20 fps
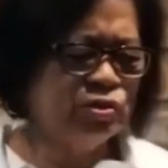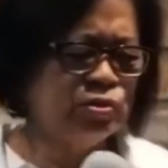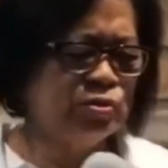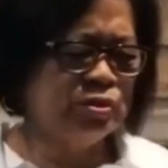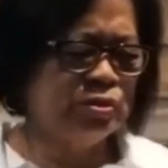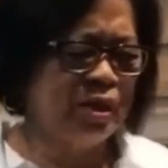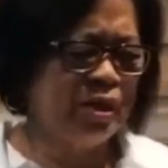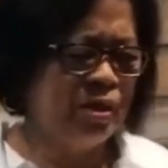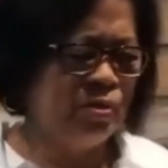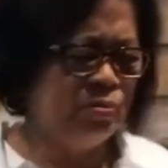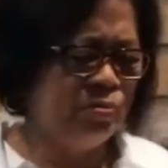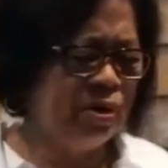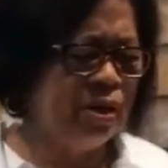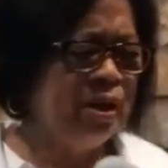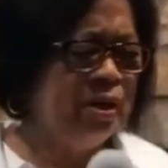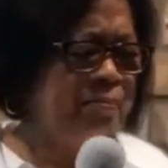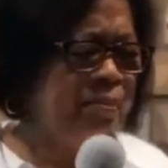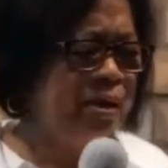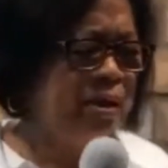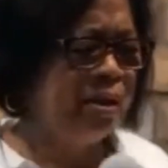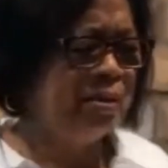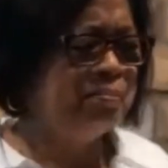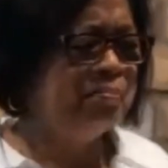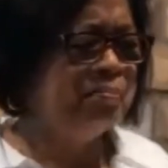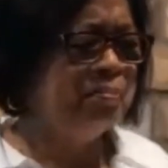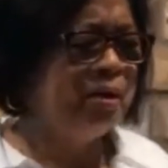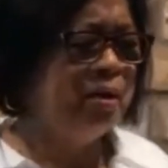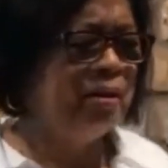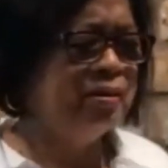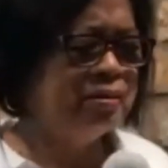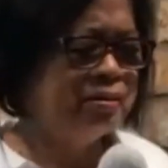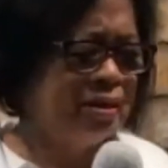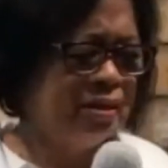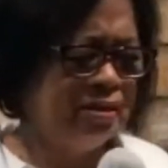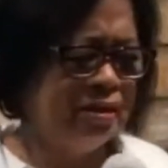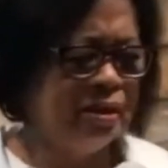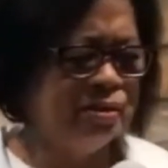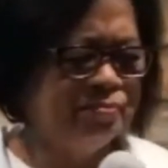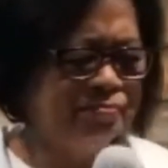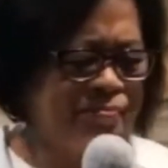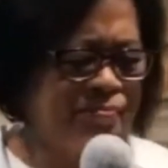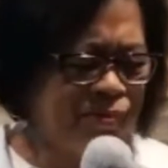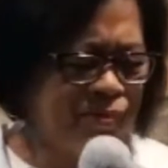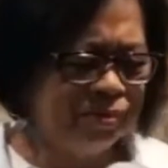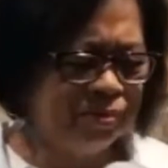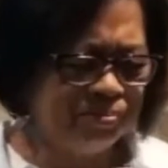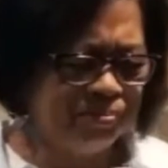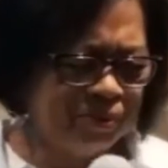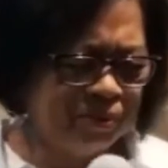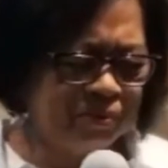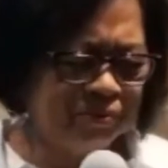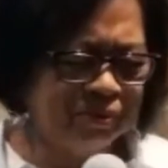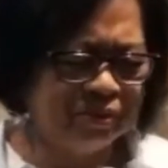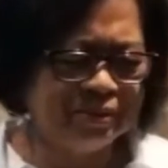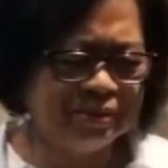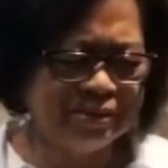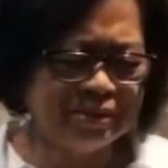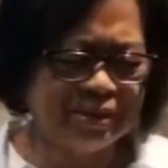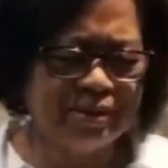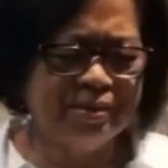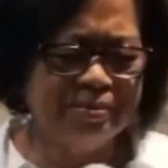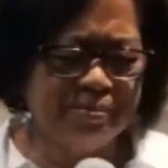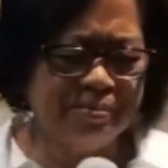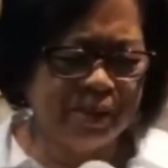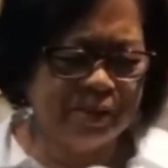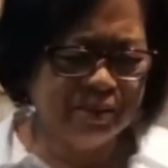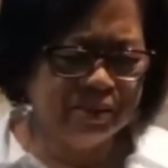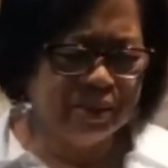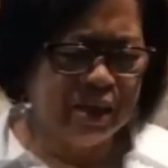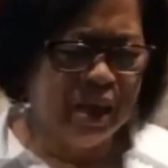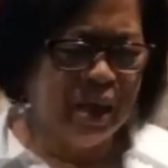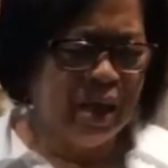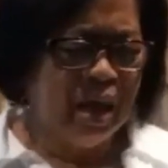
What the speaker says: today will be a blessed and fruitful service.